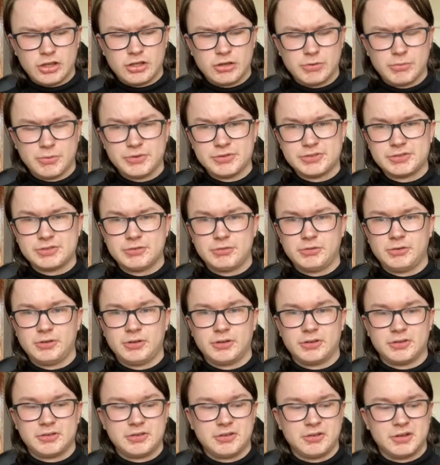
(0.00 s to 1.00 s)
You
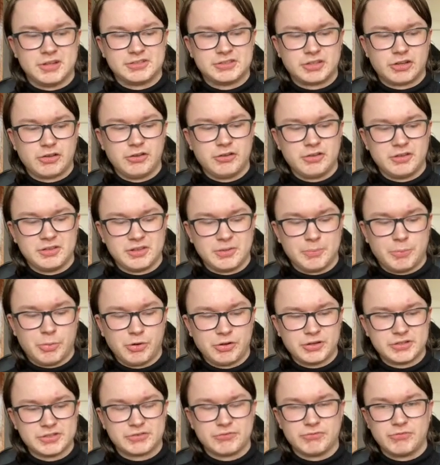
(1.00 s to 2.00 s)
also, the
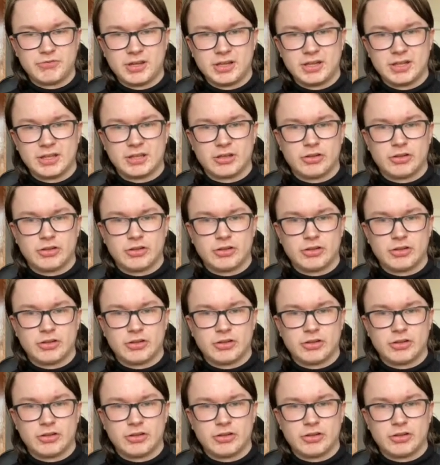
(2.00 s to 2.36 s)
book is really